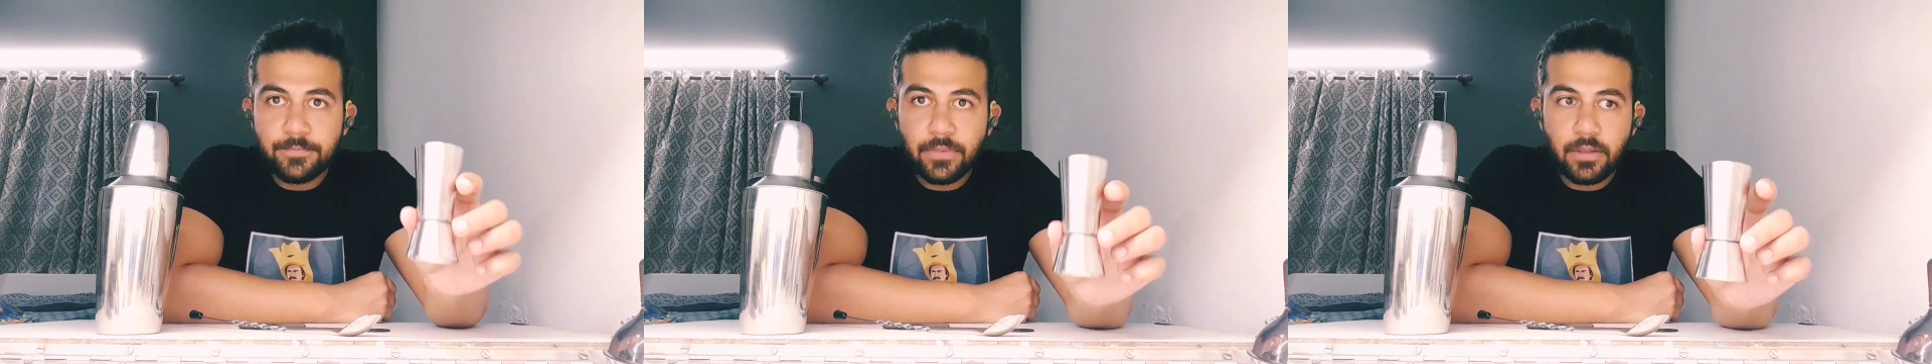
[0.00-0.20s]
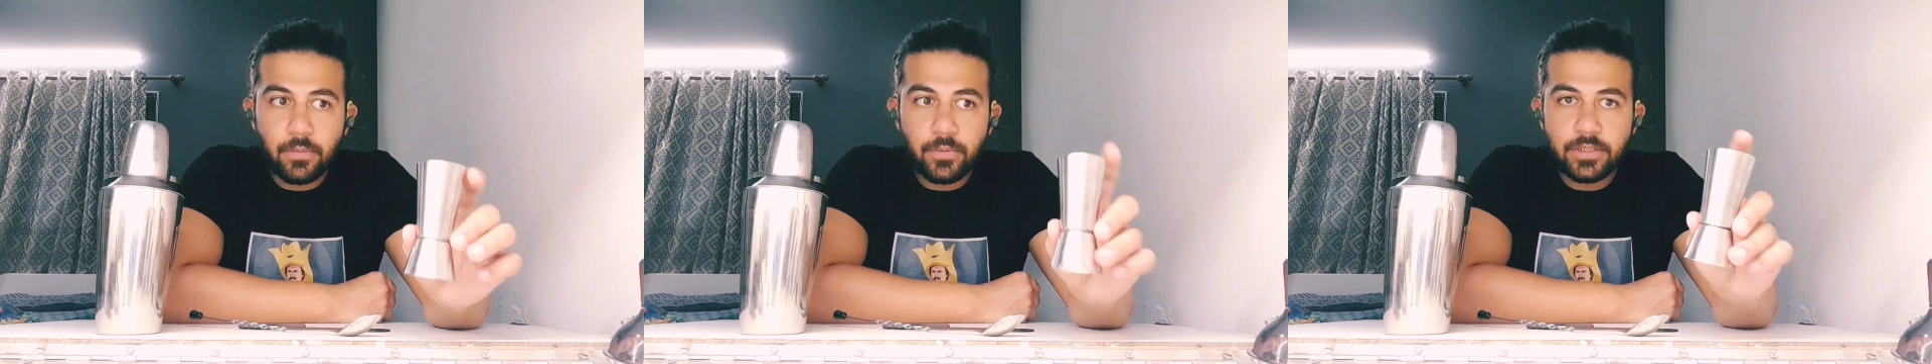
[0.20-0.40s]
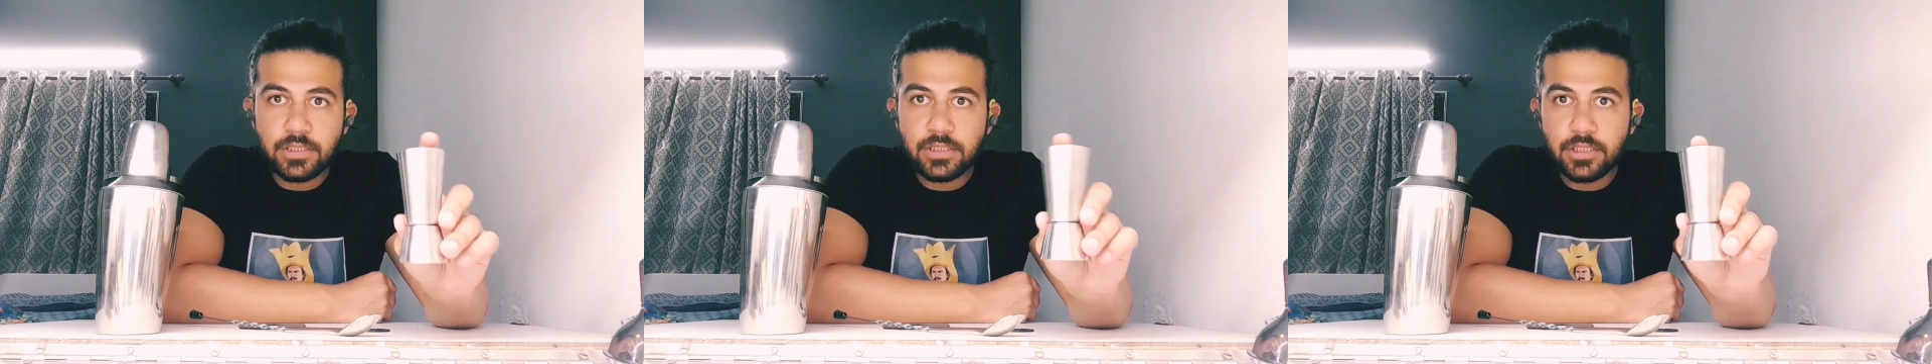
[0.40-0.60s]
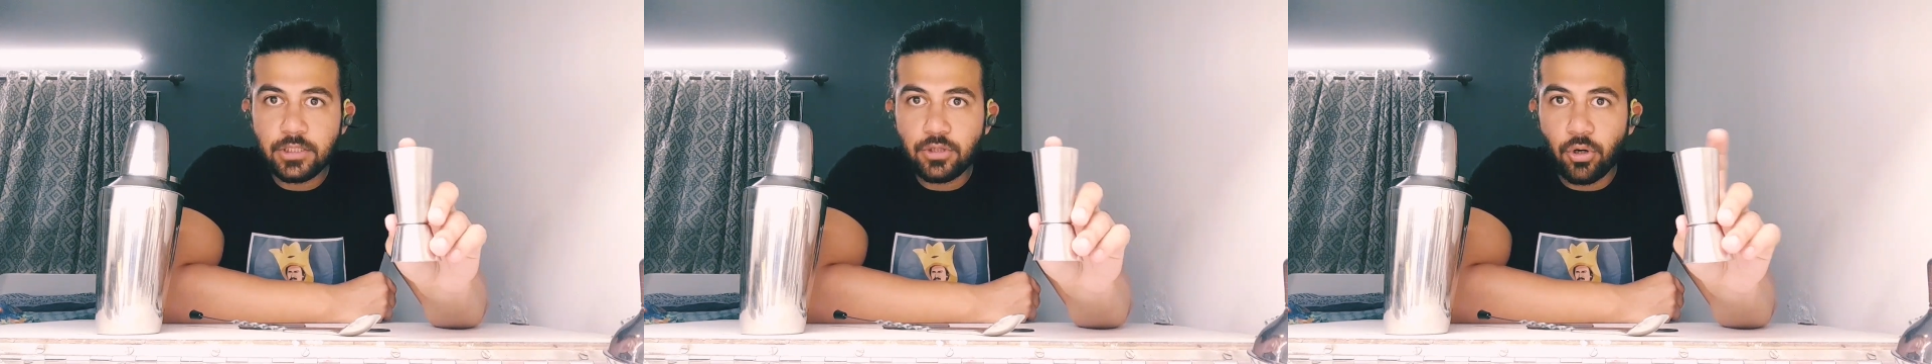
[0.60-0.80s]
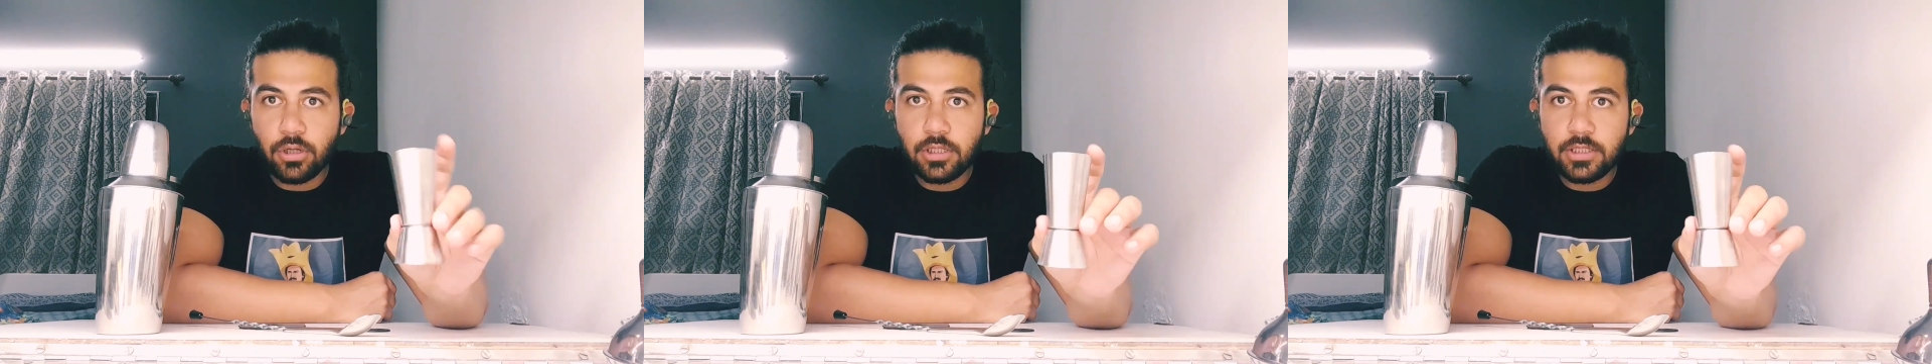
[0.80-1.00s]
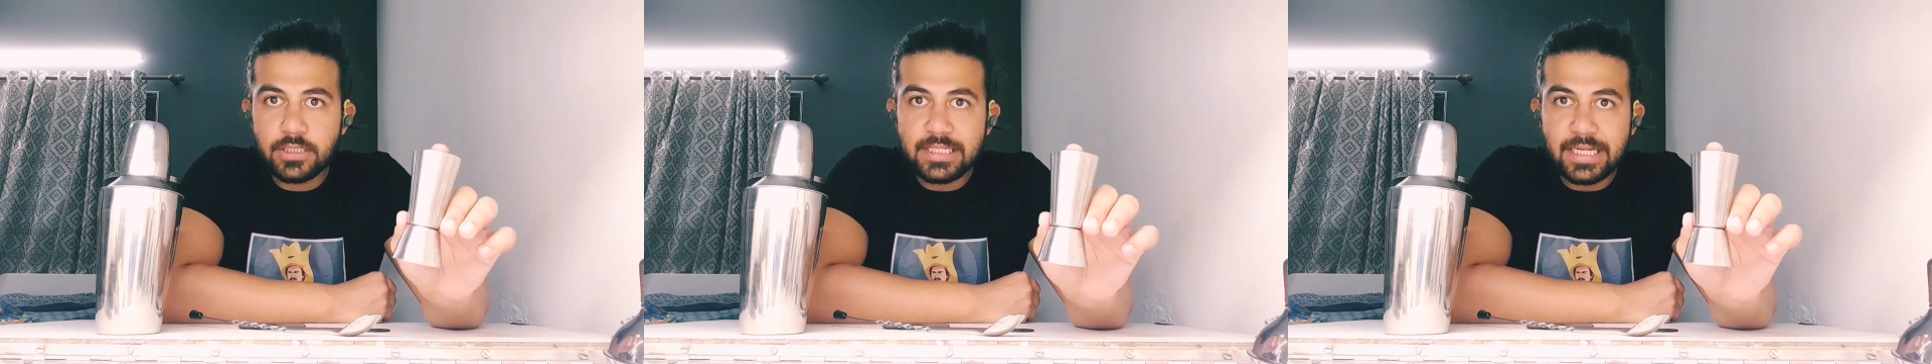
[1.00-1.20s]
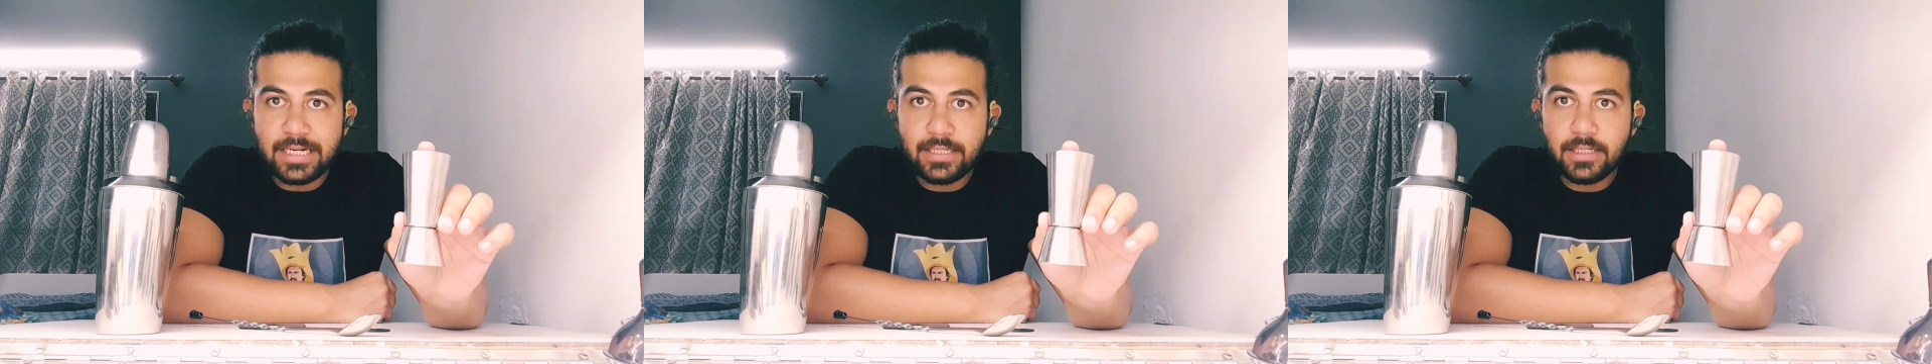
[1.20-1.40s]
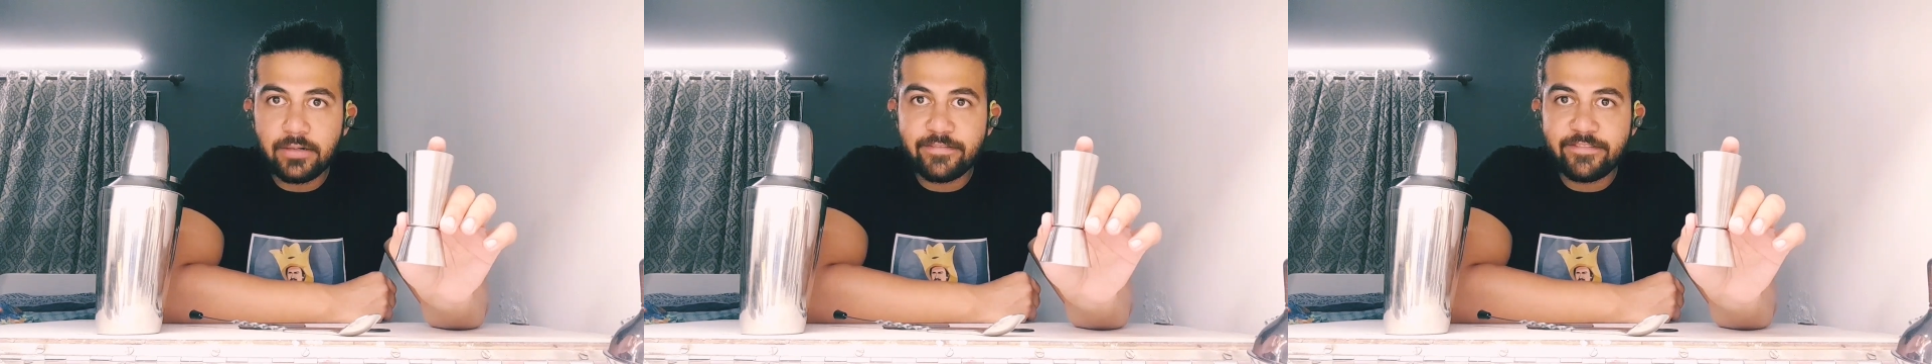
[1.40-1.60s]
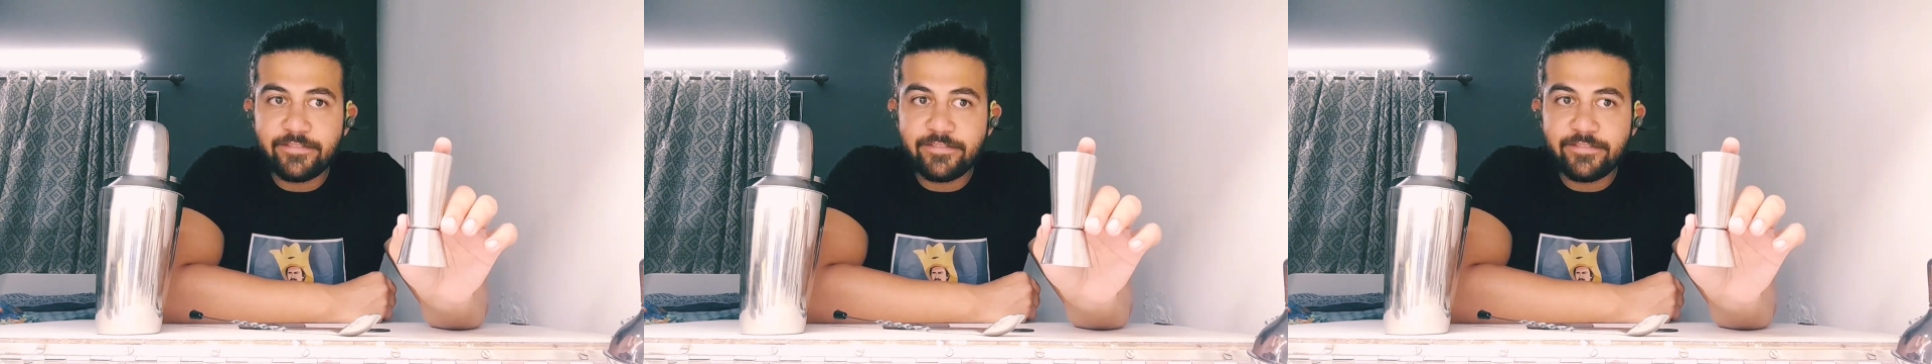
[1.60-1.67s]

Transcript: which is a taller, slender